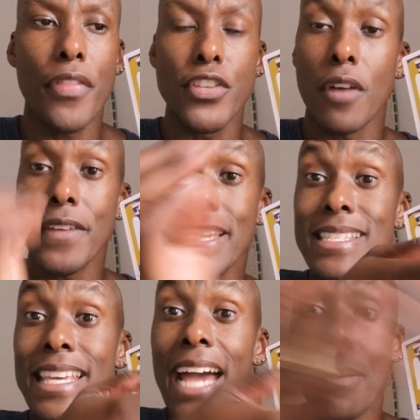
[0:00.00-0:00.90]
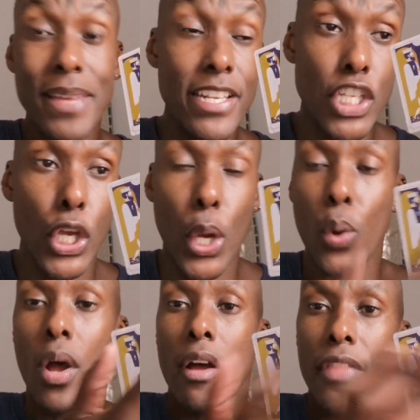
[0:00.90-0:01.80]
path is of easy come, easy
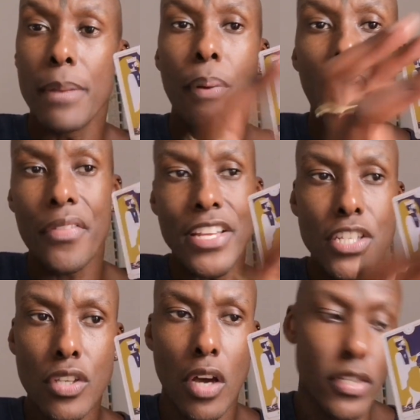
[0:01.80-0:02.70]
go. That path is